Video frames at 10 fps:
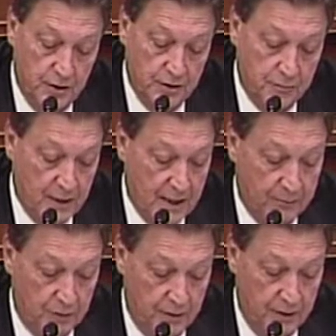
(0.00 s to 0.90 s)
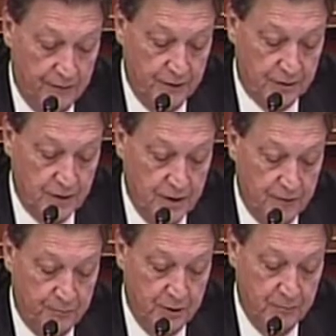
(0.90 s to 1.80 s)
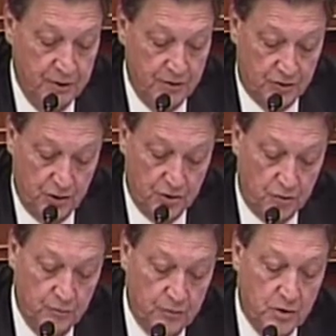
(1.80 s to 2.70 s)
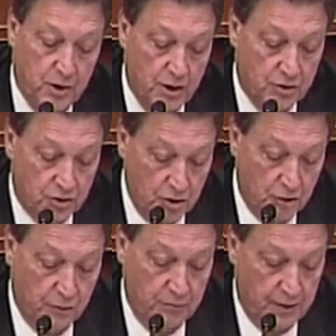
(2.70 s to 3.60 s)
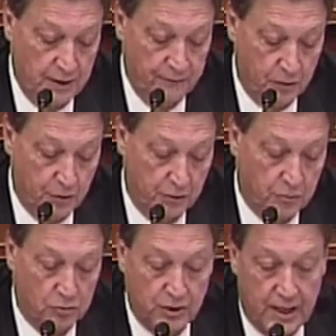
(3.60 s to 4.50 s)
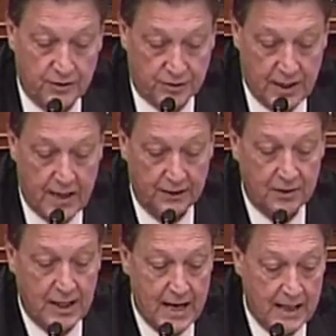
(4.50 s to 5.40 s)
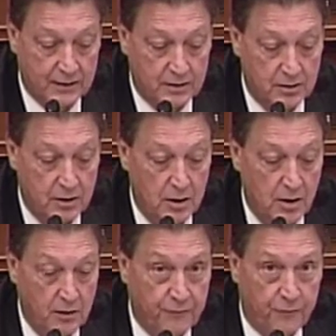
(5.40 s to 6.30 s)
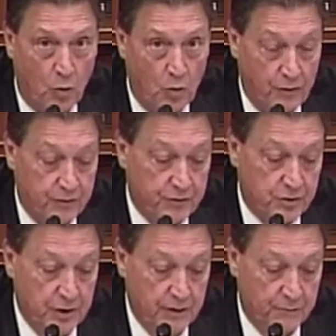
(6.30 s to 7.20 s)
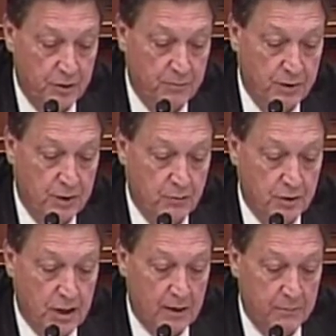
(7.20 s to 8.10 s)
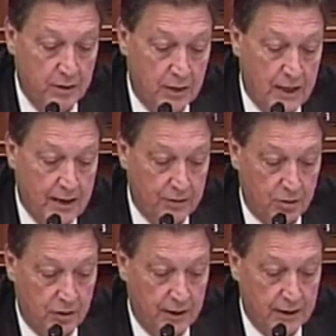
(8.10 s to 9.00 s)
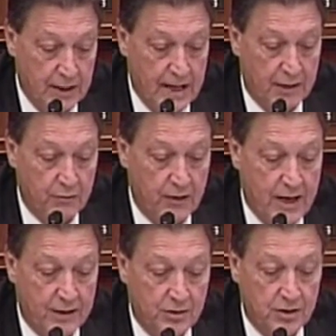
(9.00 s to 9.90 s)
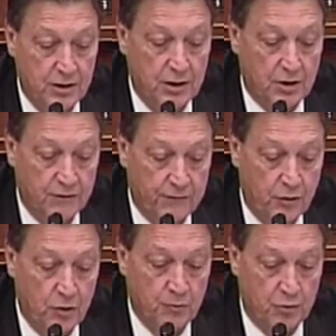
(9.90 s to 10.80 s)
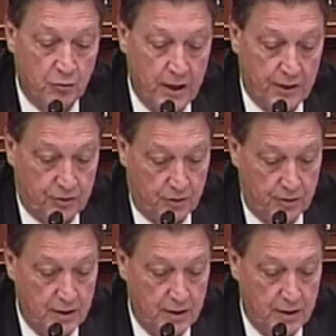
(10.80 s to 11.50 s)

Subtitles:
is my belief that CFPB systems still remain vulnerable to outside attacks. Fourth, CFPB would not be allowed to collect data without a Senate-confirmed director.